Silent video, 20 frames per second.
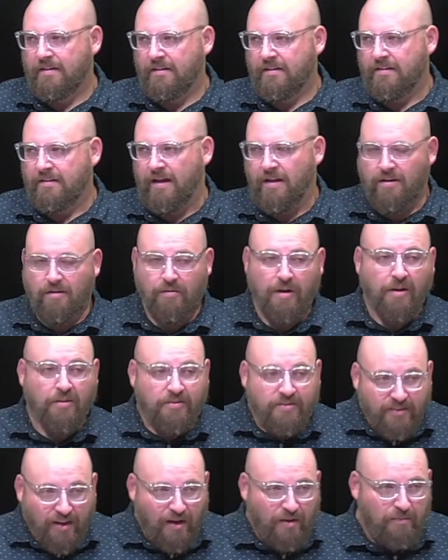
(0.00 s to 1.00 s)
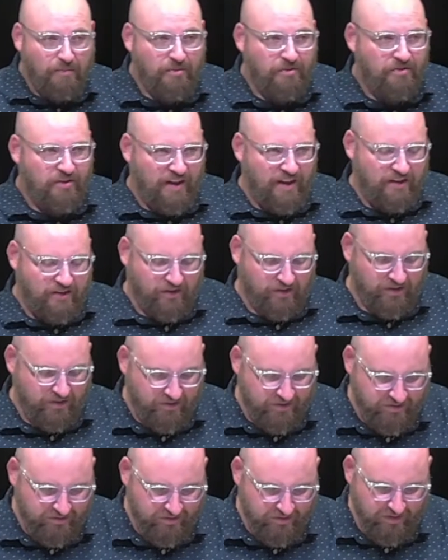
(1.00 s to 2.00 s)
Now, while some
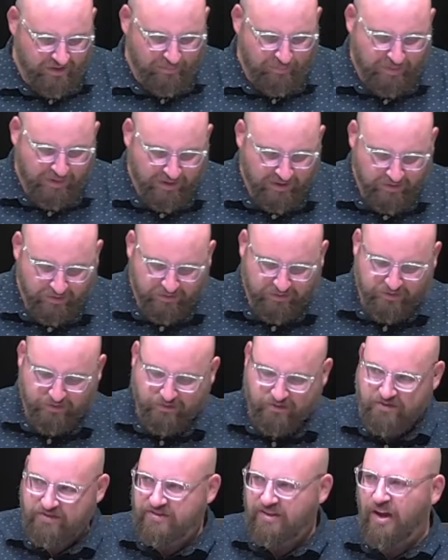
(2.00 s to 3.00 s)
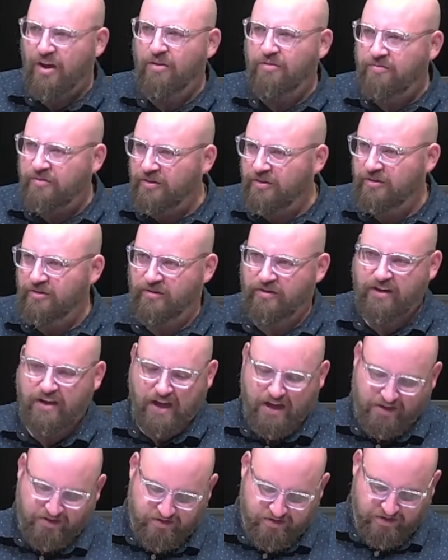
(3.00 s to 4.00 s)
thinkers appeal to
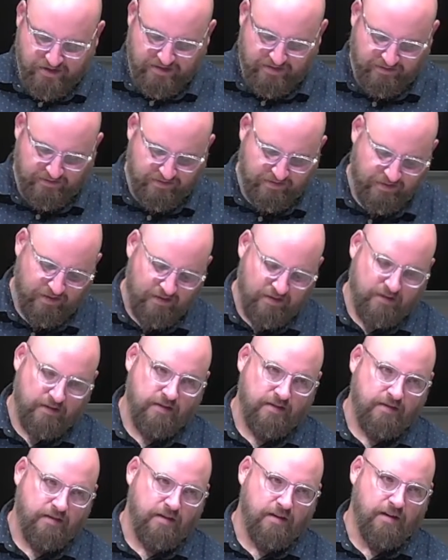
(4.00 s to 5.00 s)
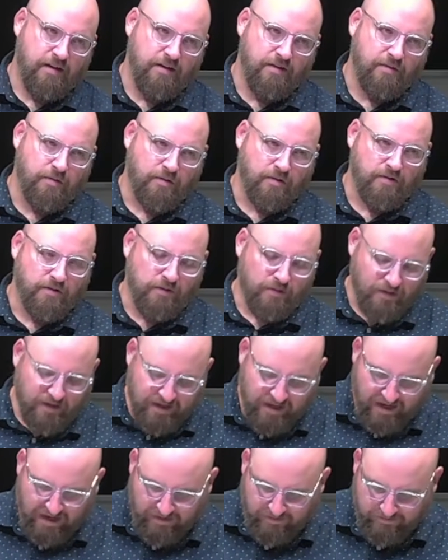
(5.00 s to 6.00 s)
self-creation in order to
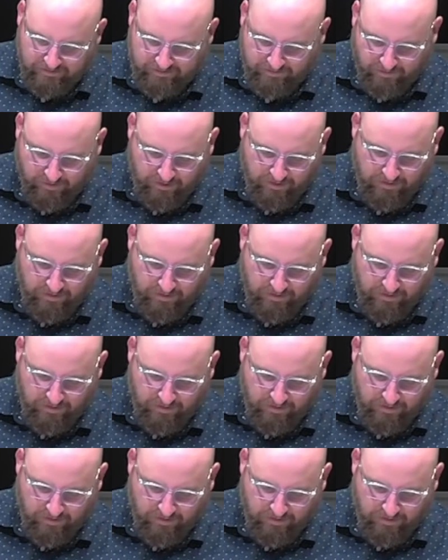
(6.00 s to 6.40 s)
account for